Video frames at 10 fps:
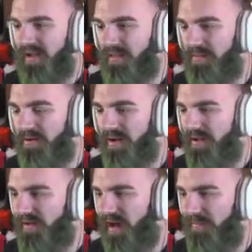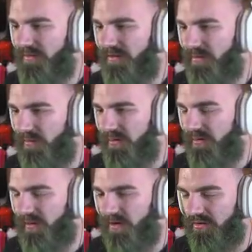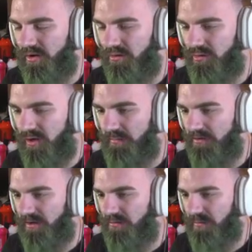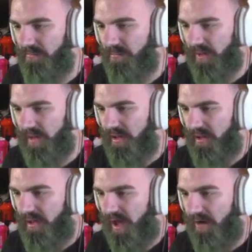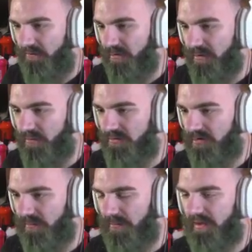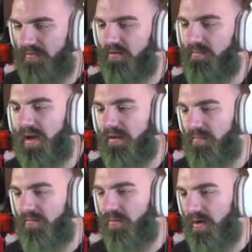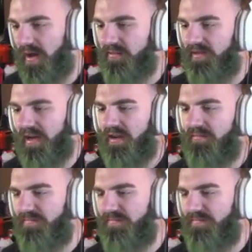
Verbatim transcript: Let me know down in the comments, like, what other Call of Duty games you guys want me to play. I really want to start playing some I W four X. I gotta